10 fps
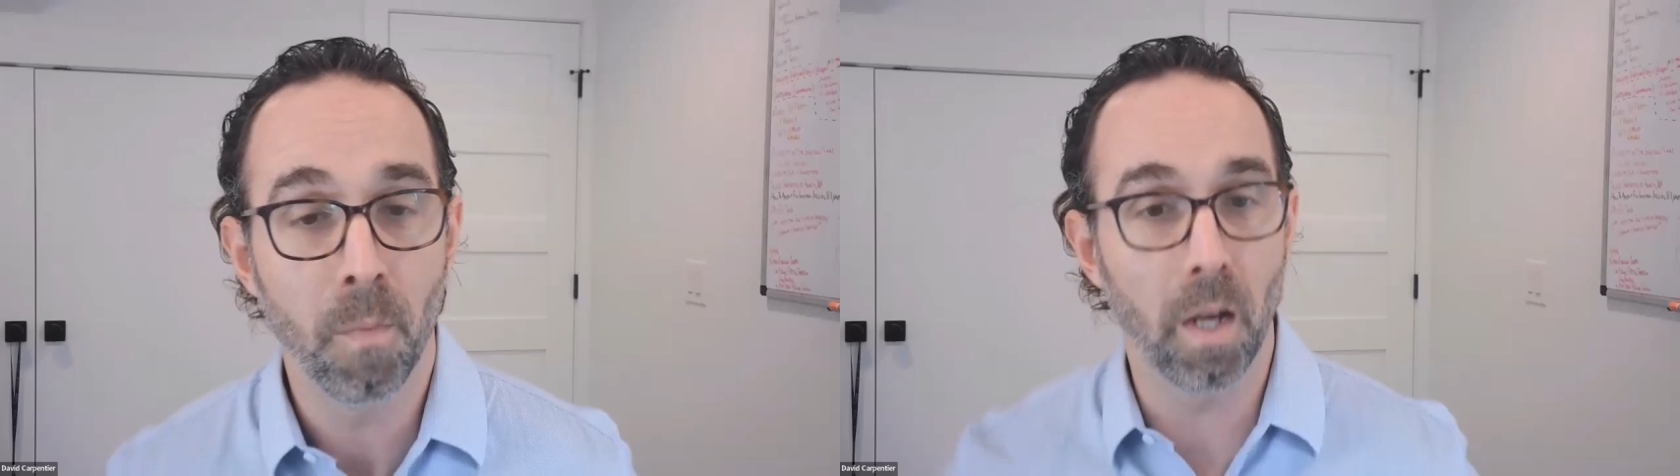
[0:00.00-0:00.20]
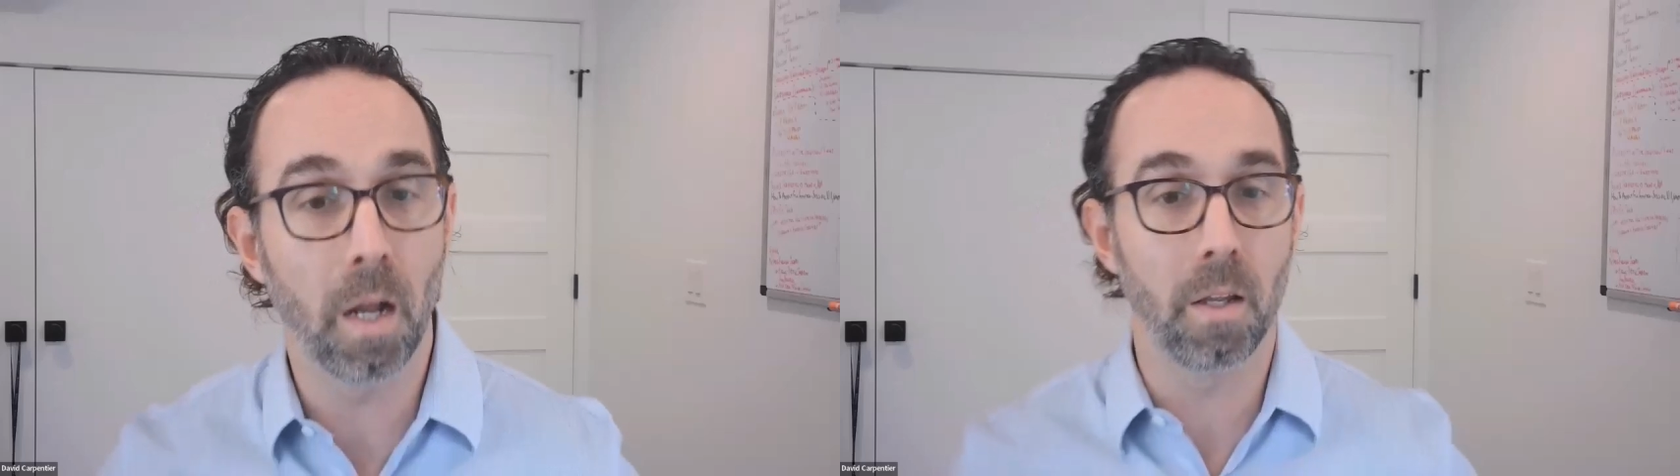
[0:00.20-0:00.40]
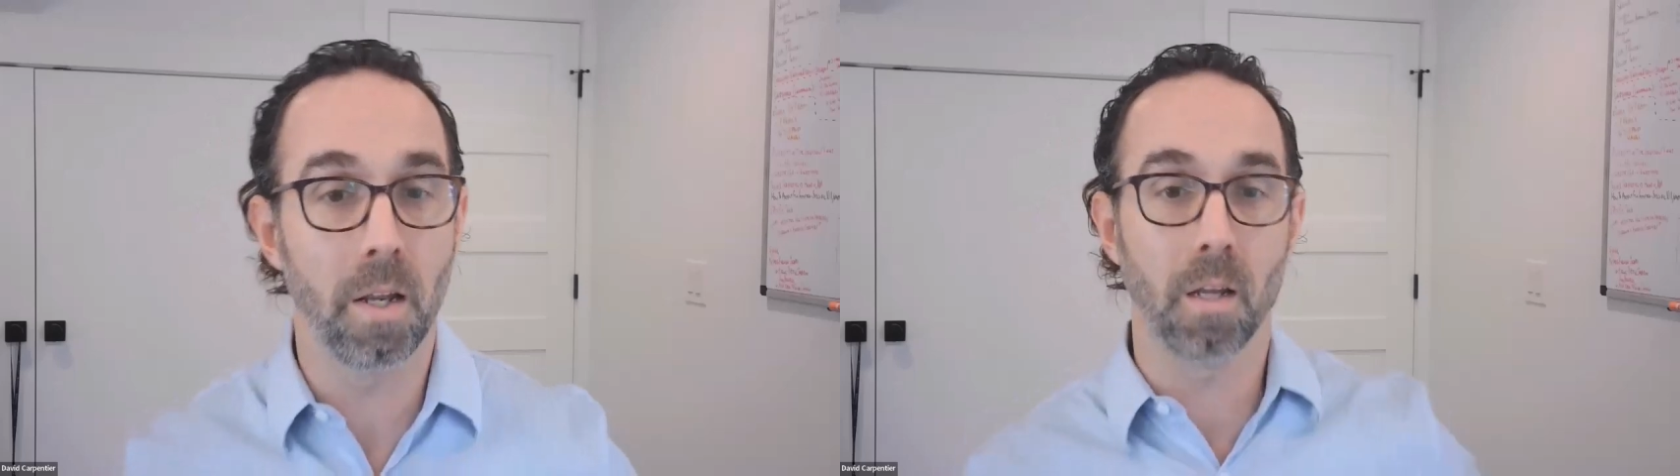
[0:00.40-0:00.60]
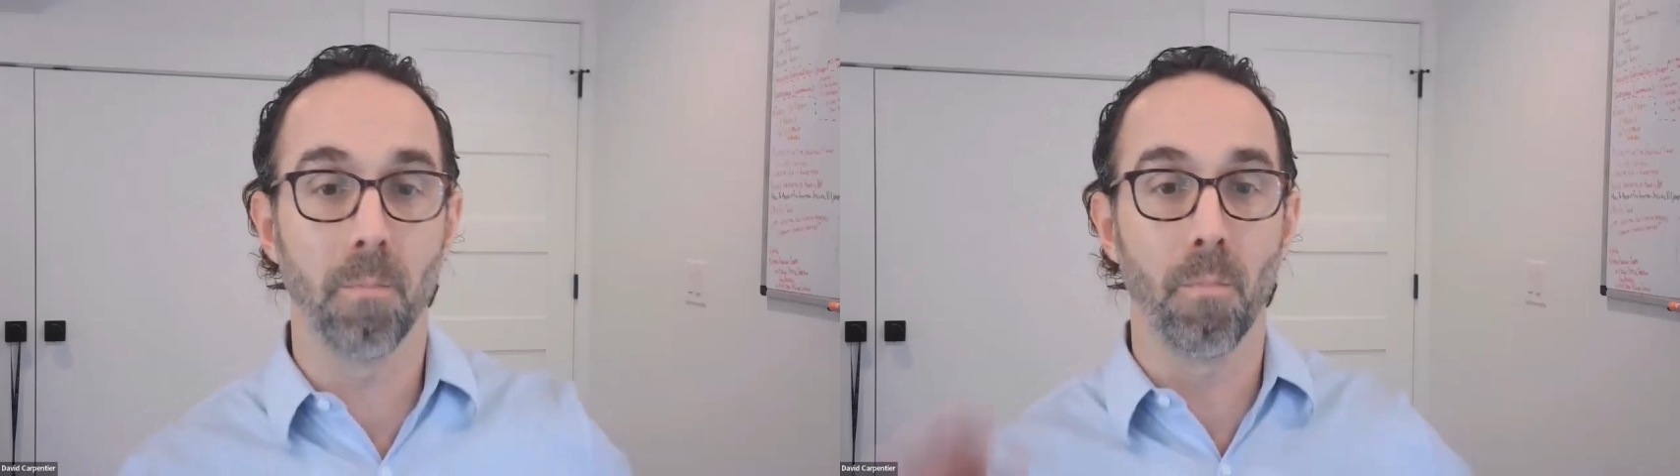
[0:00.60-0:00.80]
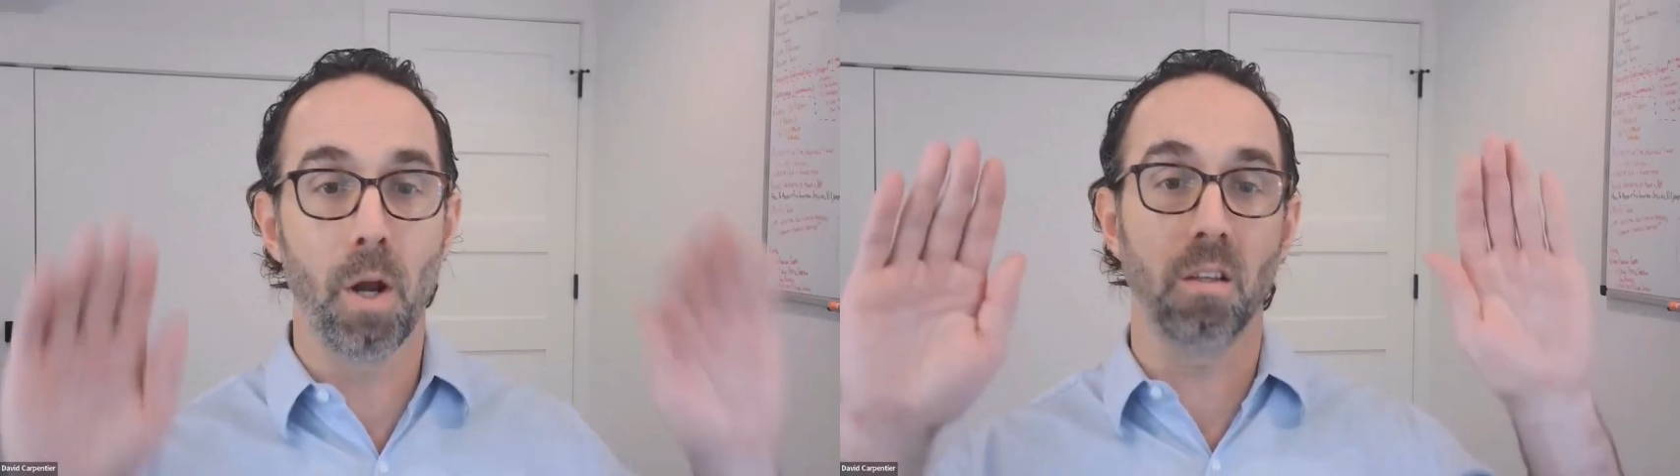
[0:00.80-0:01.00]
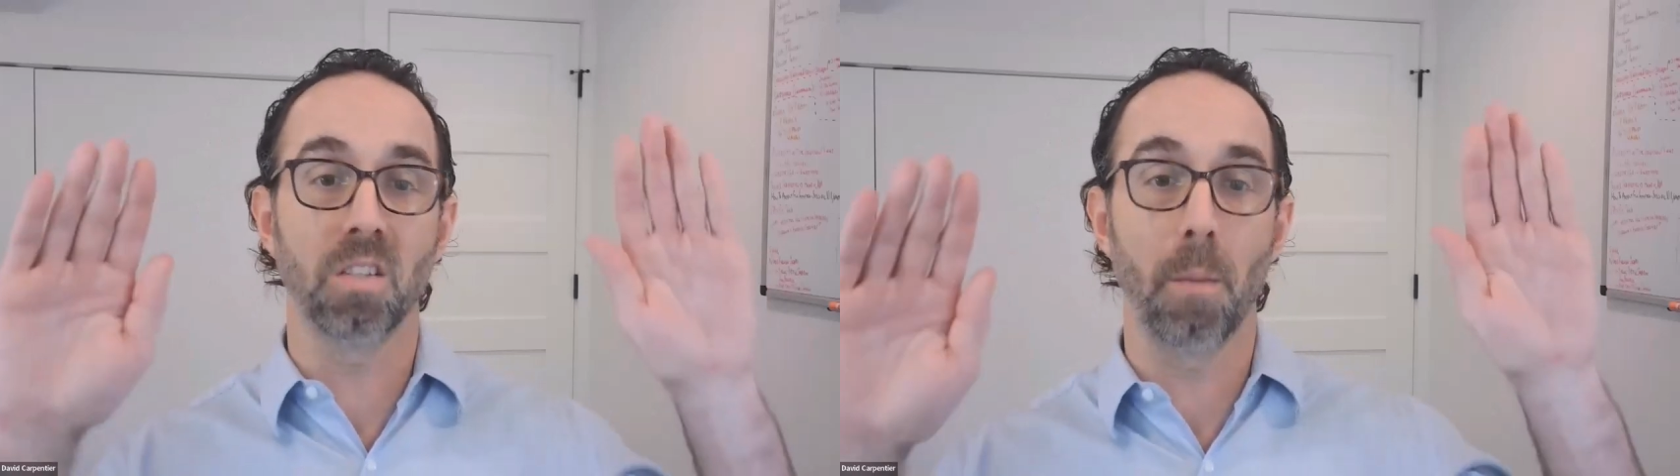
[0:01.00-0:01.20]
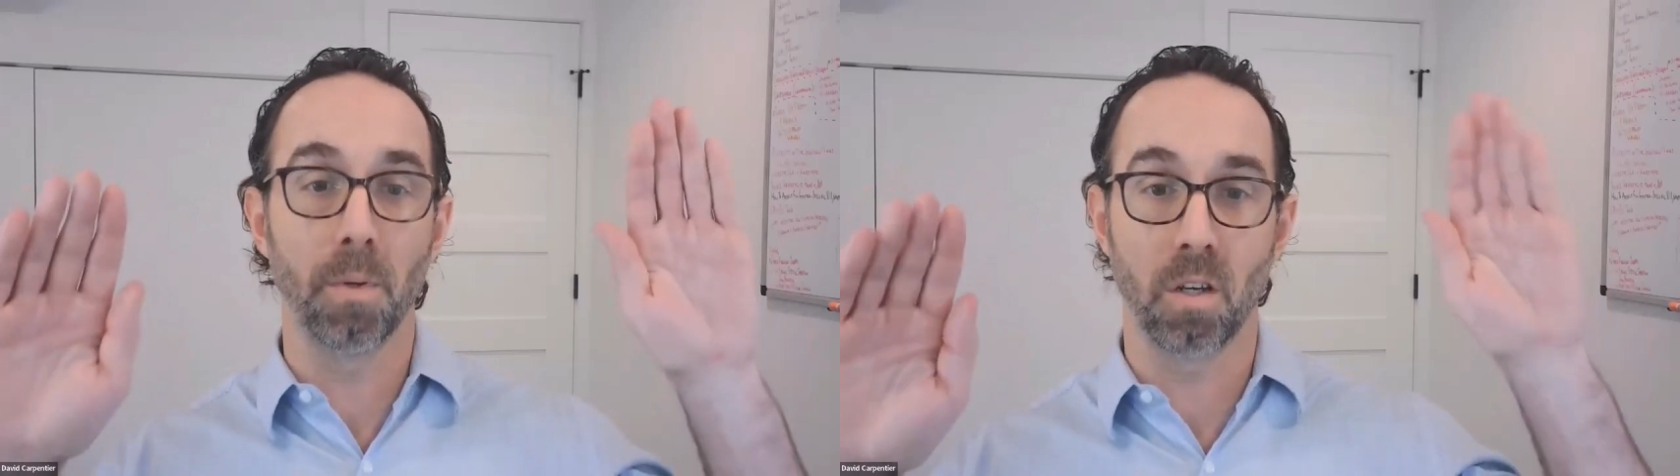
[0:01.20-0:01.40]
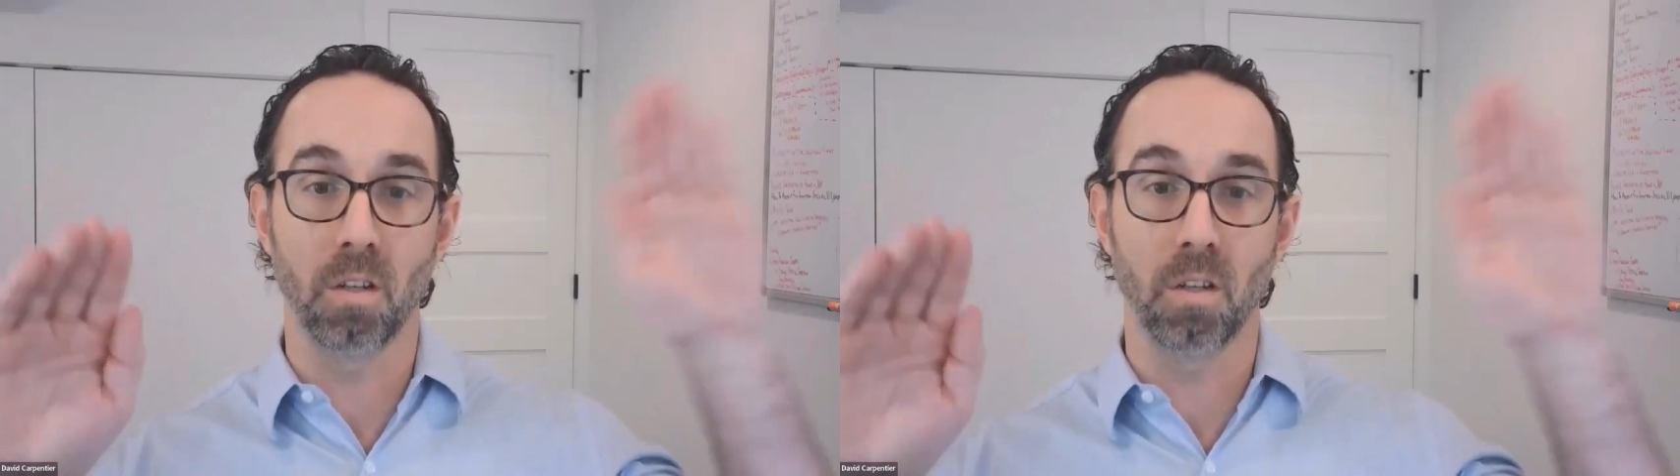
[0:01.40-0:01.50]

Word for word: And I can break this up into